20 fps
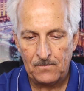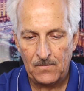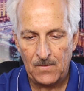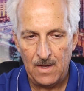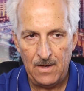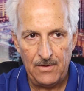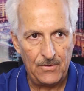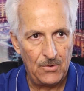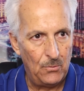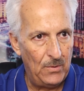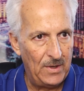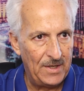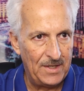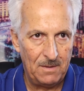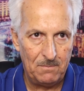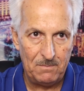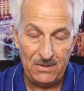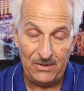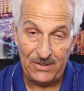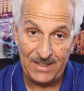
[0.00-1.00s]
They're winning
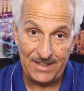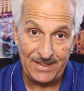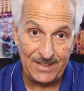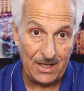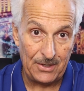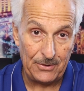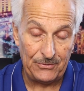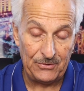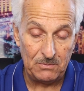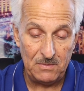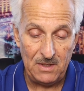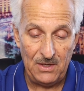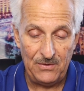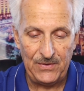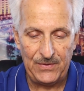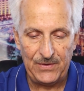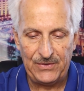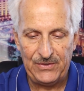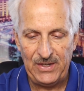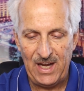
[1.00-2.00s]
$1 billion a month
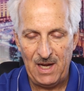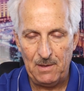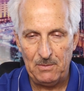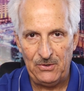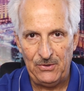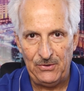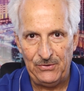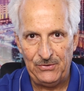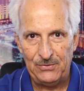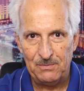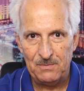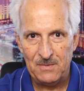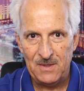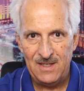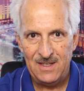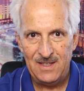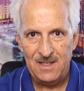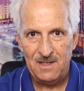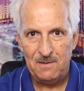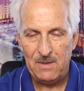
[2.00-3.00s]
at the tables.
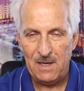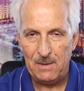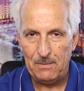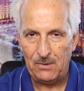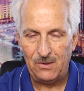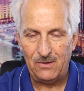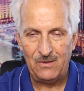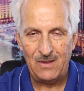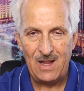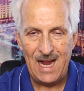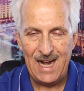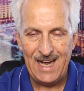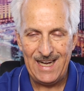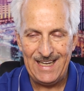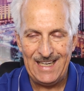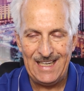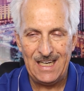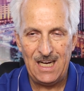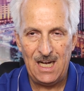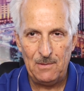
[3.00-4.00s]
People
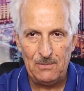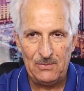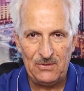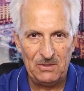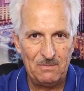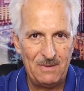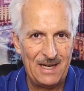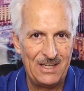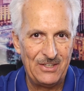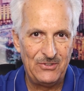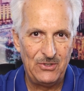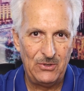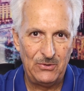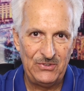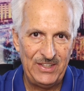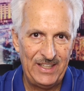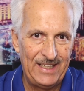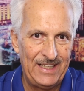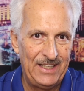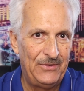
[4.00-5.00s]
lining up to buy show
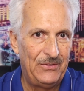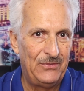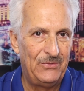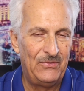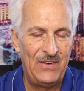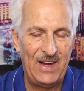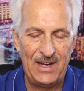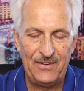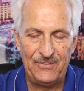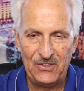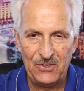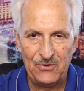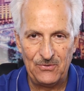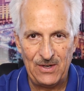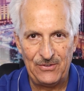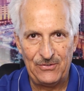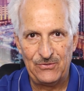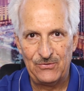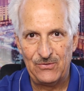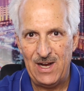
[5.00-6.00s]
tickets, fancy
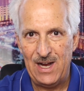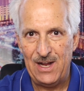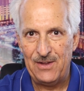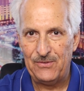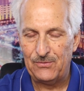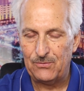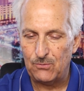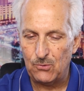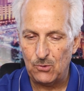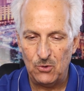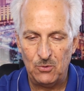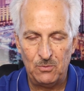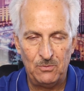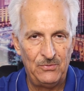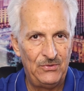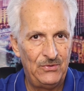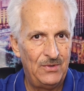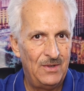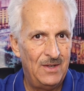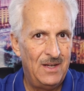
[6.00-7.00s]
restaurants,
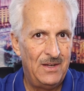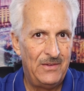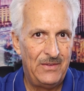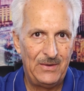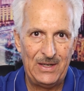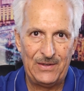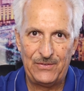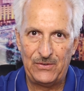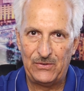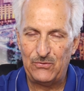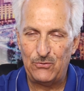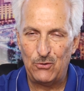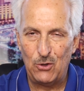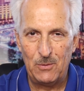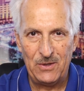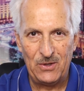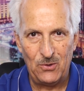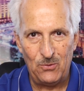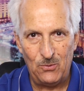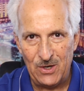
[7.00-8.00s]
rooms. We've got this
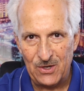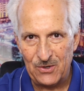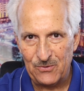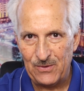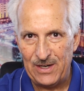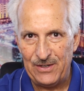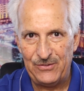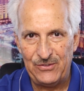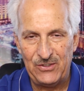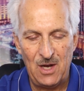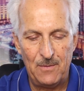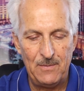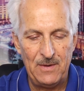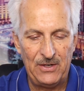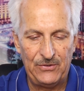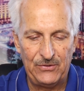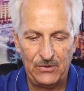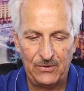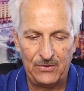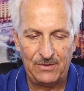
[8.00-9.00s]
Formula One race
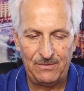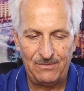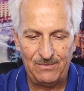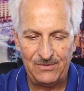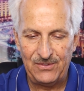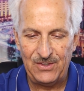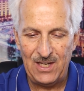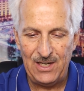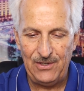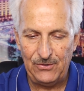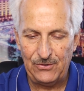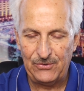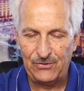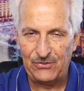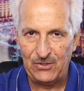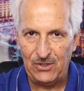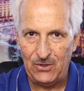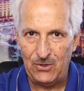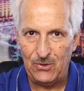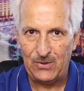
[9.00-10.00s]
coming, so the things are
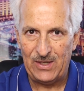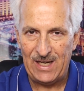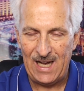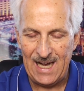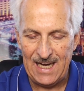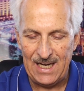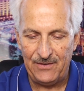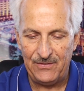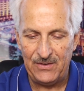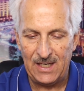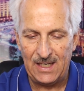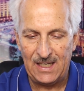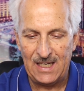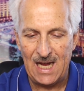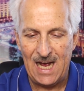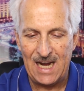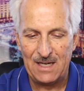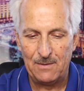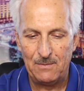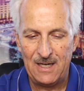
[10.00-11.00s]
still okay in the
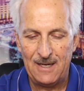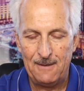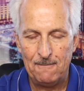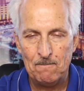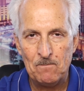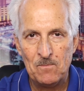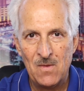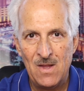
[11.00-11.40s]
economy.